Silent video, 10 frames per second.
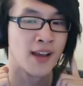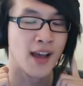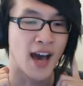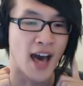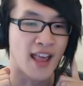
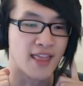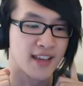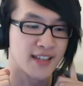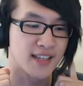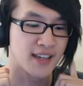And
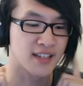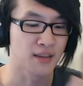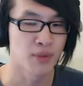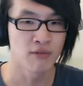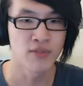this is a
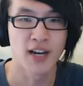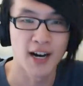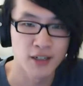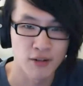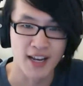bit of an
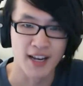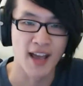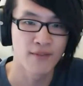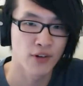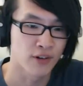underrated
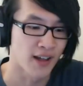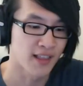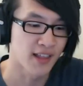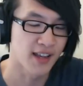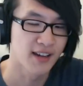headphone, I
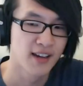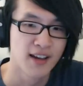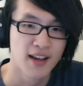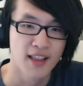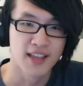think.
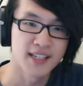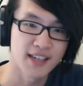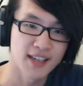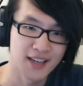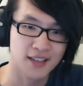This
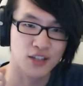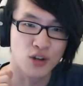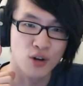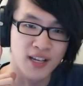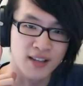is
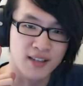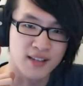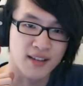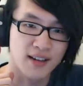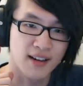
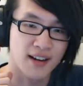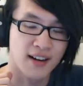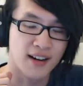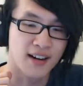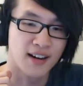Sony's
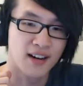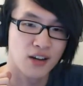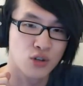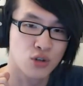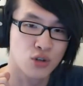uh,
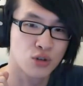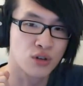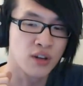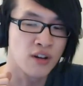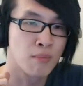
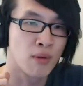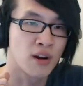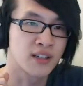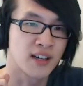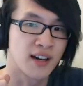studio
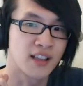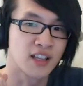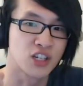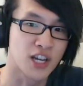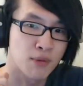monitor, the
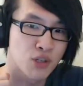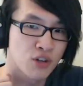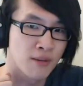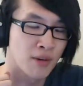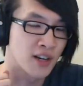cheaper
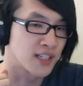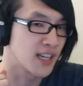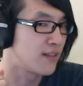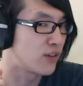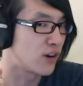studio monitor
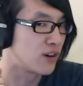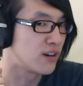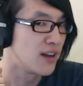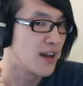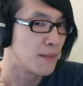headphone.
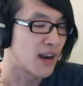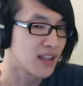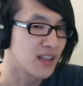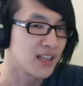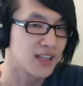But
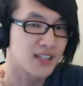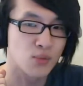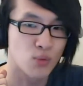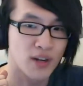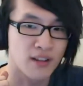I think this is
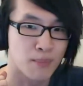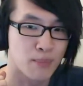one of the